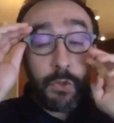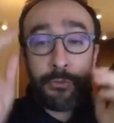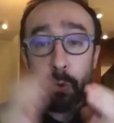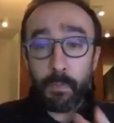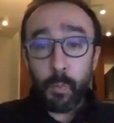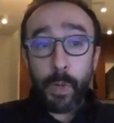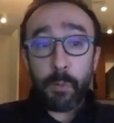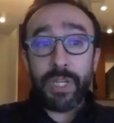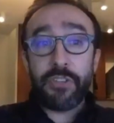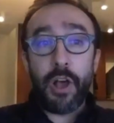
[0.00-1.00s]
so
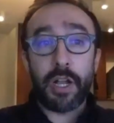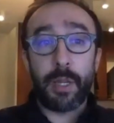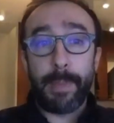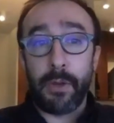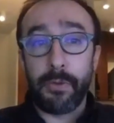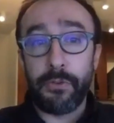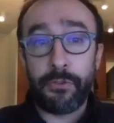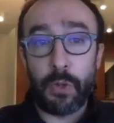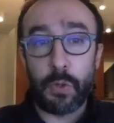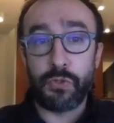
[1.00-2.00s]
when we talk about
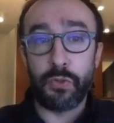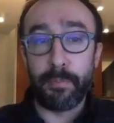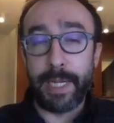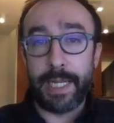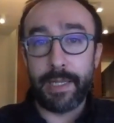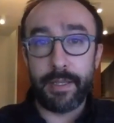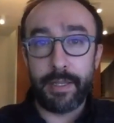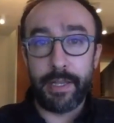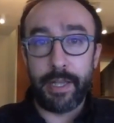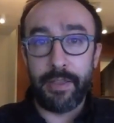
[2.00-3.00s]
social media,
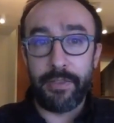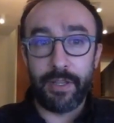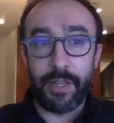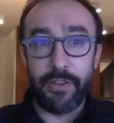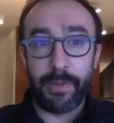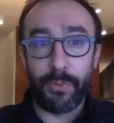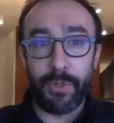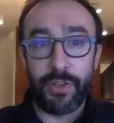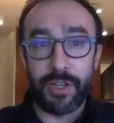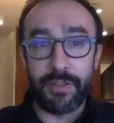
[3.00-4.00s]
uh, I think a lot of times we
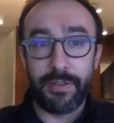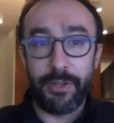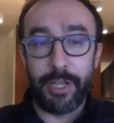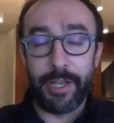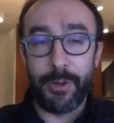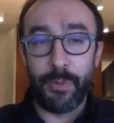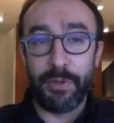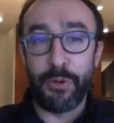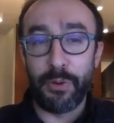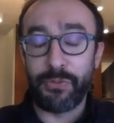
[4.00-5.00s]
talk uh, we
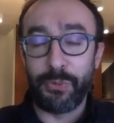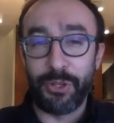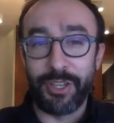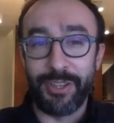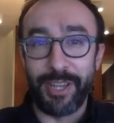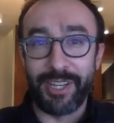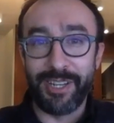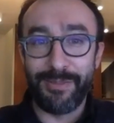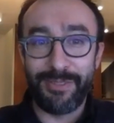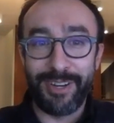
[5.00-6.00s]
focus really on the
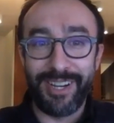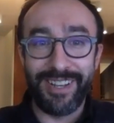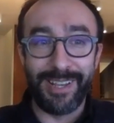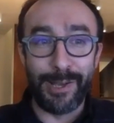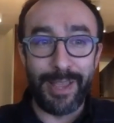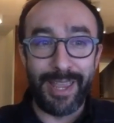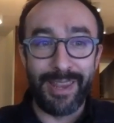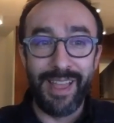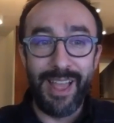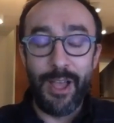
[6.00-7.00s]
negative, right? Uh,
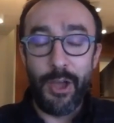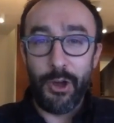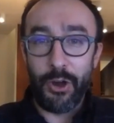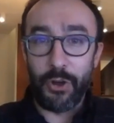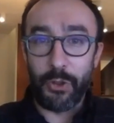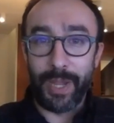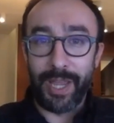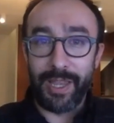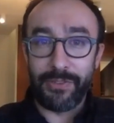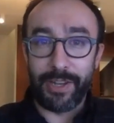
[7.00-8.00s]
and all the
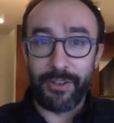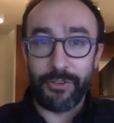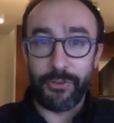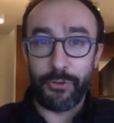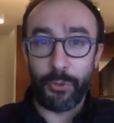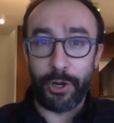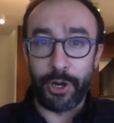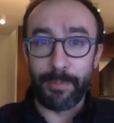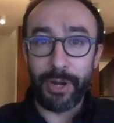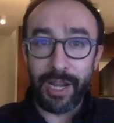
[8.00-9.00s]
ways that it's destroying
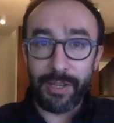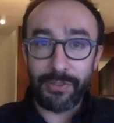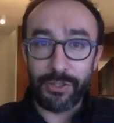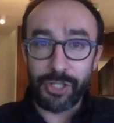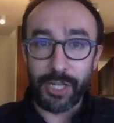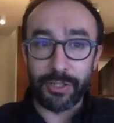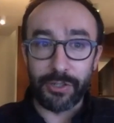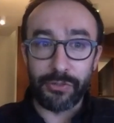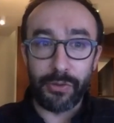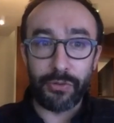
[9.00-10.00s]
our brains and changing
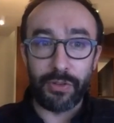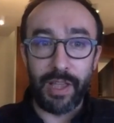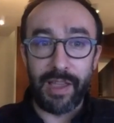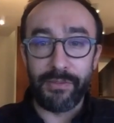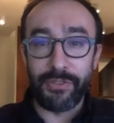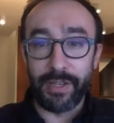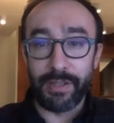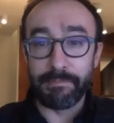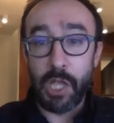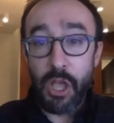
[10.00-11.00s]
our social lives
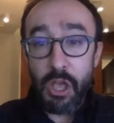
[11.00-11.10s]
and